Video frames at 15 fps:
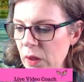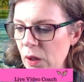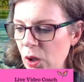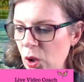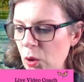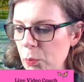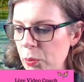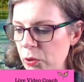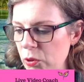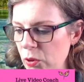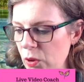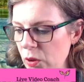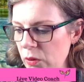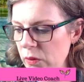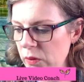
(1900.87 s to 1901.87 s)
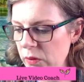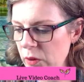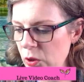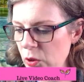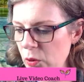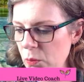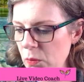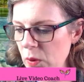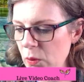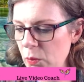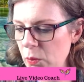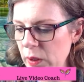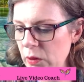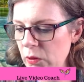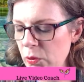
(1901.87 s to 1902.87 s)
option on Zoom
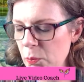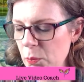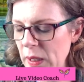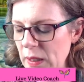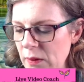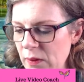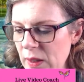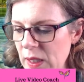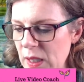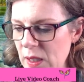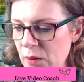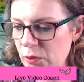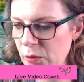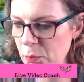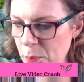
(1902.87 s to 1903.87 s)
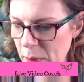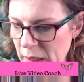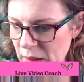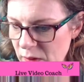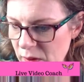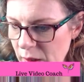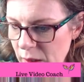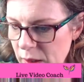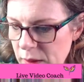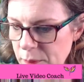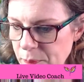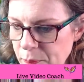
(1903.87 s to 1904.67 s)
which makes it even better.